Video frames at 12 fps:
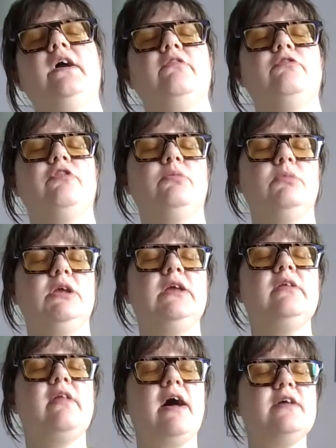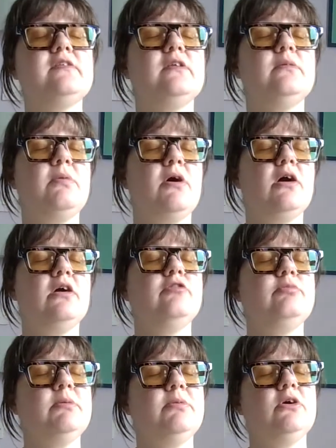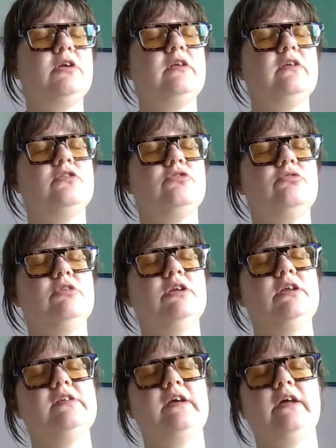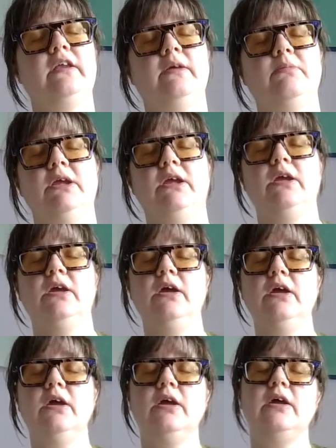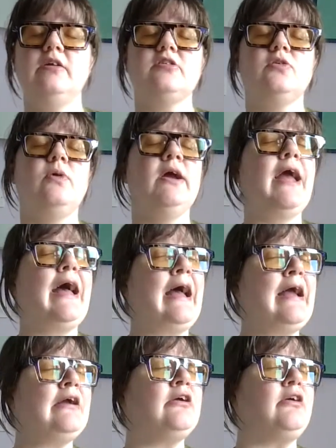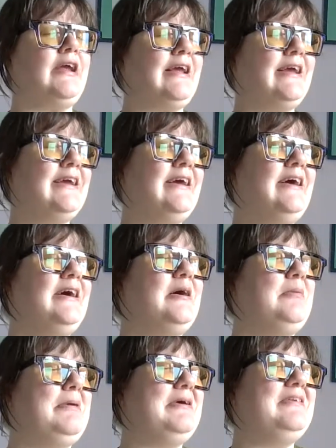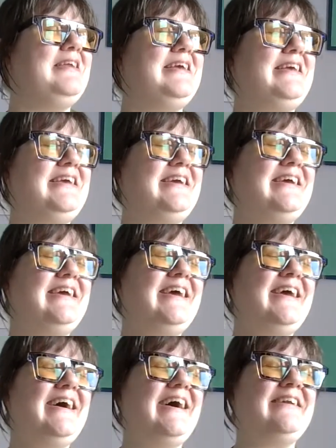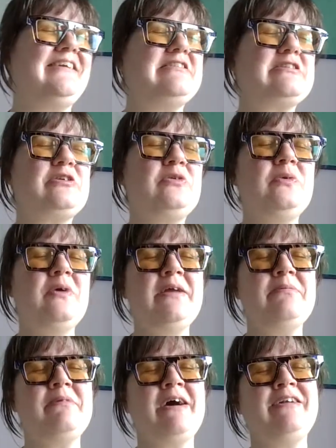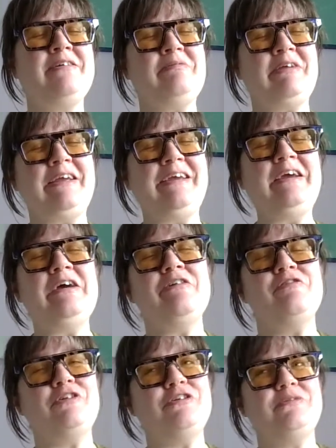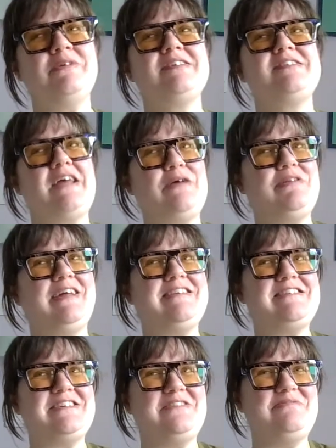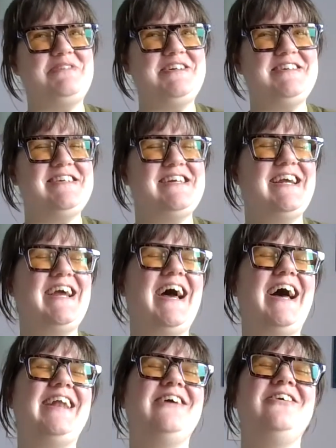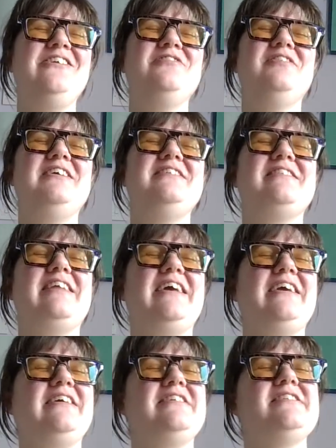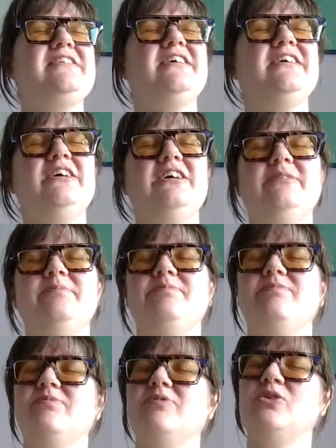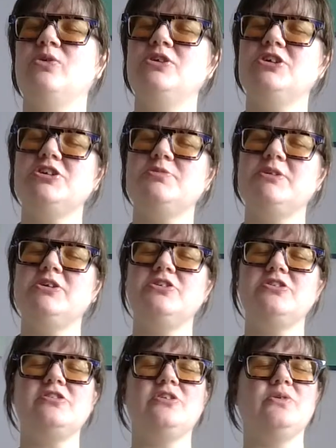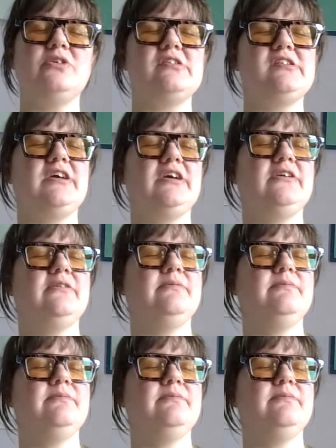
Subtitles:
And for me, that's the part of my body that's really telling me it's quite angry about the heat and it's quite mad at me for doing step dancing on Monday and all of these things. No judgment, just noticing.